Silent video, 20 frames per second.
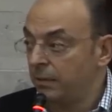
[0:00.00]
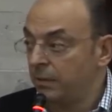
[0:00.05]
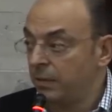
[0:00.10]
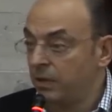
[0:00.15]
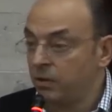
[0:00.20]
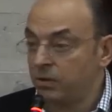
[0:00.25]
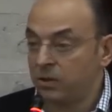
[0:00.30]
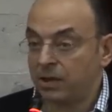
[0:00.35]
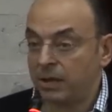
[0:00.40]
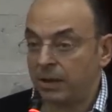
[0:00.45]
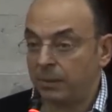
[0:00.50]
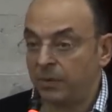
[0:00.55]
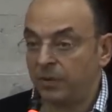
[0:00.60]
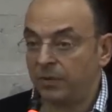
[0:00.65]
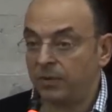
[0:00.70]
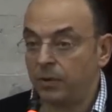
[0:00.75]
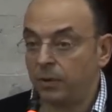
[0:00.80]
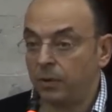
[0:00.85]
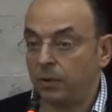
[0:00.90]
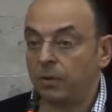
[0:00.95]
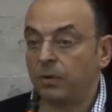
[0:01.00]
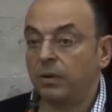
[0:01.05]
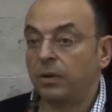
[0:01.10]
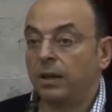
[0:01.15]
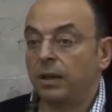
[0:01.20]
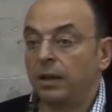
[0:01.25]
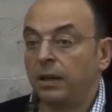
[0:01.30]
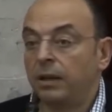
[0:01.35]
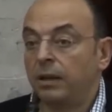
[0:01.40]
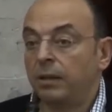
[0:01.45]
because some of you
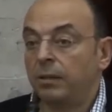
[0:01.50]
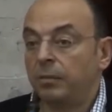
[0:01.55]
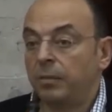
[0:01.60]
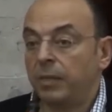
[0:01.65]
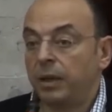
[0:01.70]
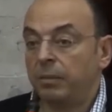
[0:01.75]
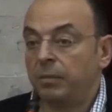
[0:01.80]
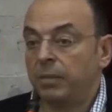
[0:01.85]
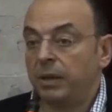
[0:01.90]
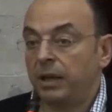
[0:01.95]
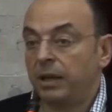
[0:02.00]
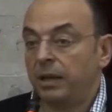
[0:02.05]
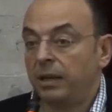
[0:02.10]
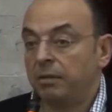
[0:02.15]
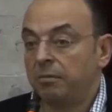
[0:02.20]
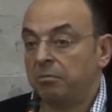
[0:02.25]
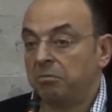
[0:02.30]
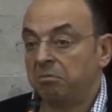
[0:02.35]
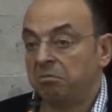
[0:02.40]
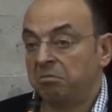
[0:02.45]
may be